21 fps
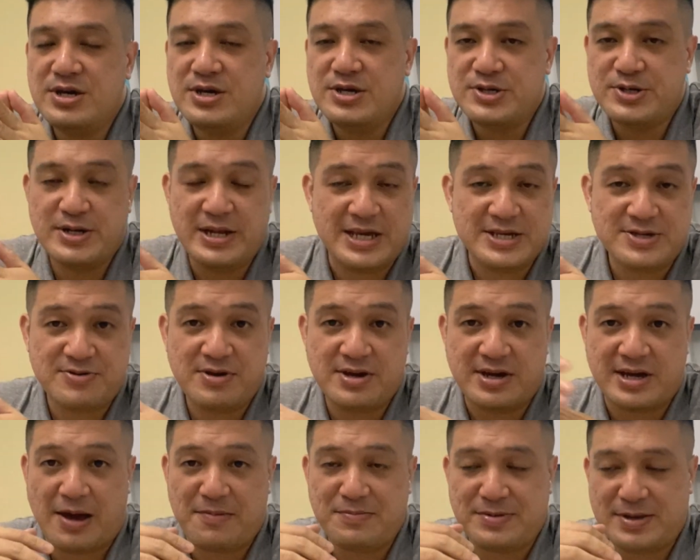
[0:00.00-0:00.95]
So let's
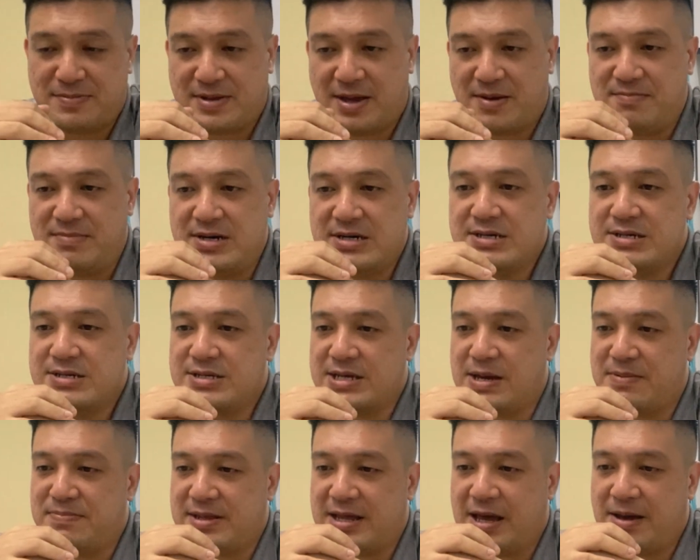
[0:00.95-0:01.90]
recap September.
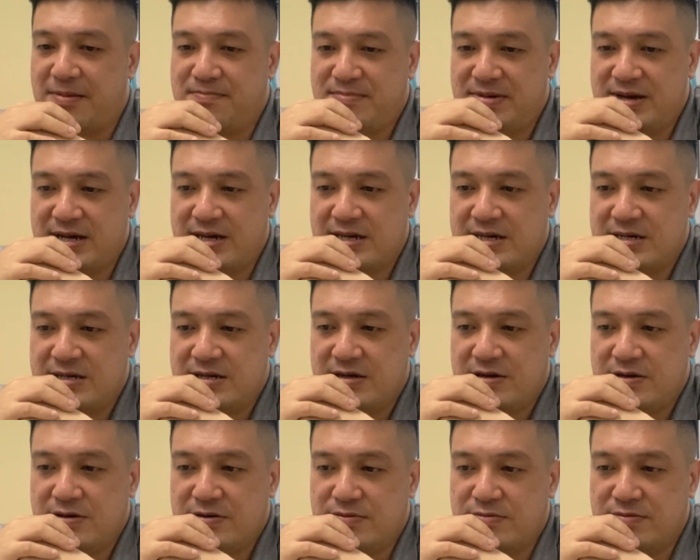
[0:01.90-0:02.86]
September
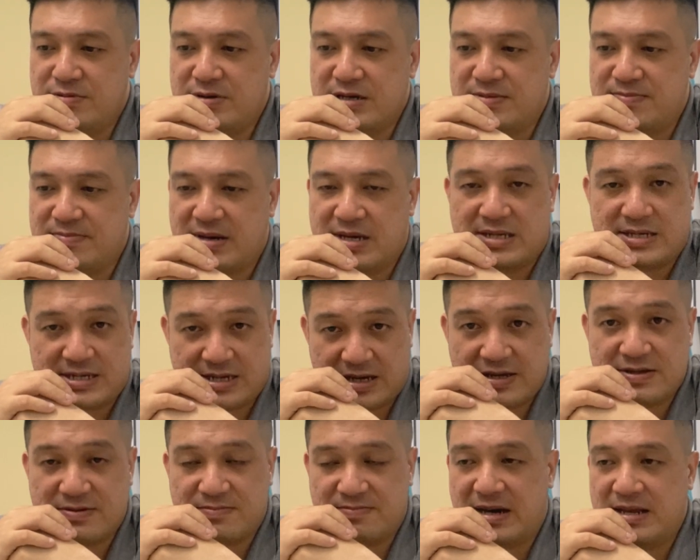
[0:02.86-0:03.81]
was my
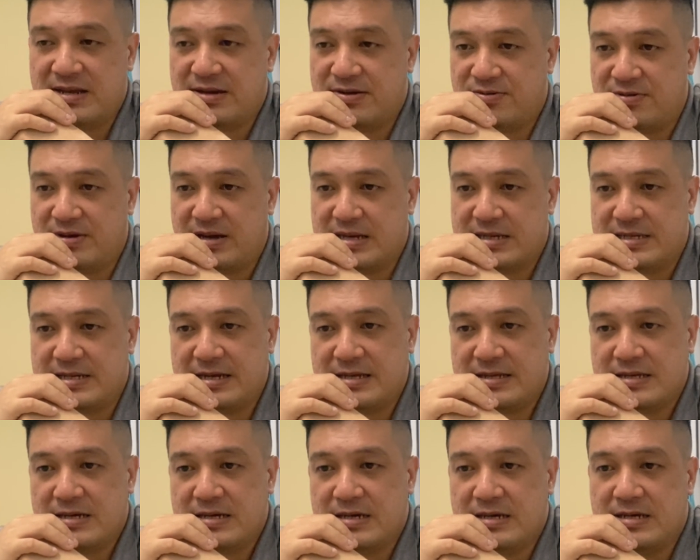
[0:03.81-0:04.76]
sixth month in real estate,
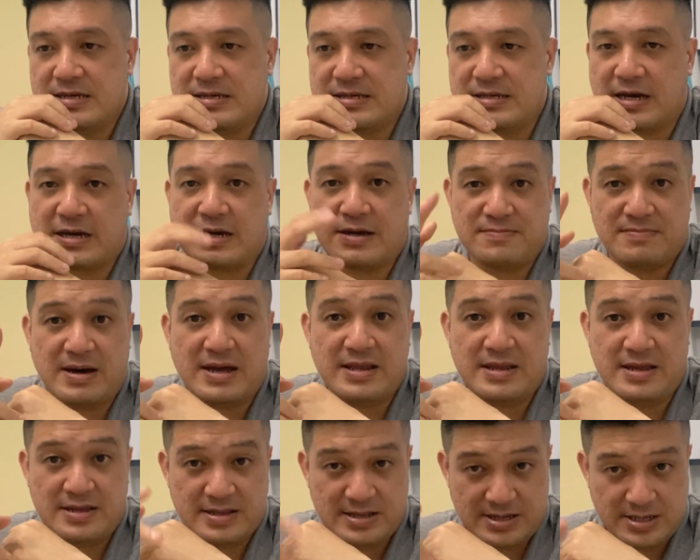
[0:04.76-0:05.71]
second month
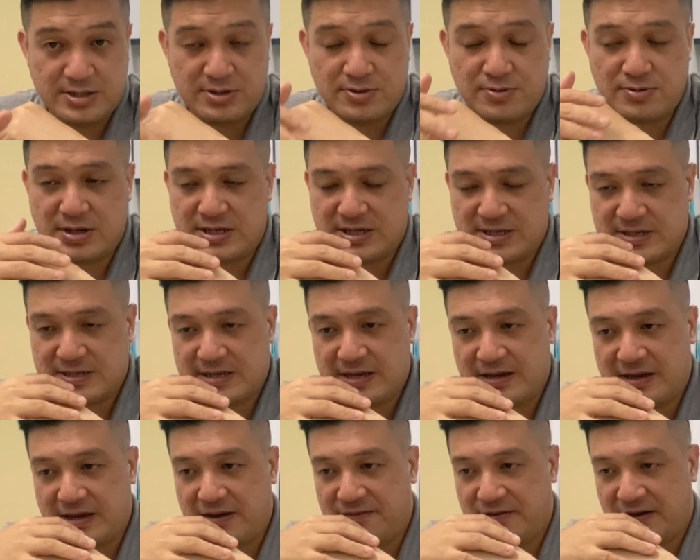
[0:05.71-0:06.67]
in this new agency,
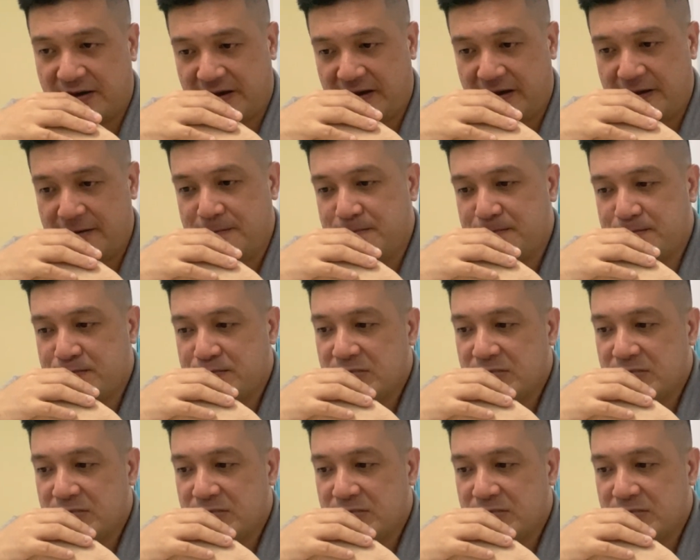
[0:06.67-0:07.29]
Keith and King.